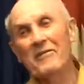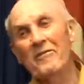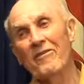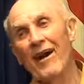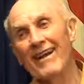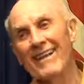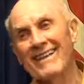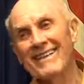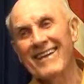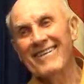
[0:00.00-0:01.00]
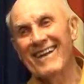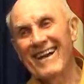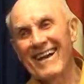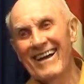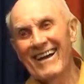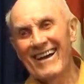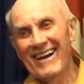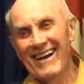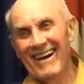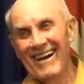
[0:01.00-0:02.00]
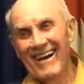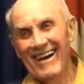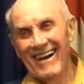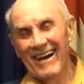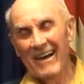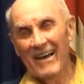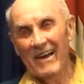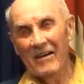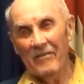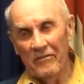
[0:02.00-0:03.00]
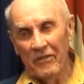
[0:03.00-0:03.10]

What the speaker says: So how many missions did you actually?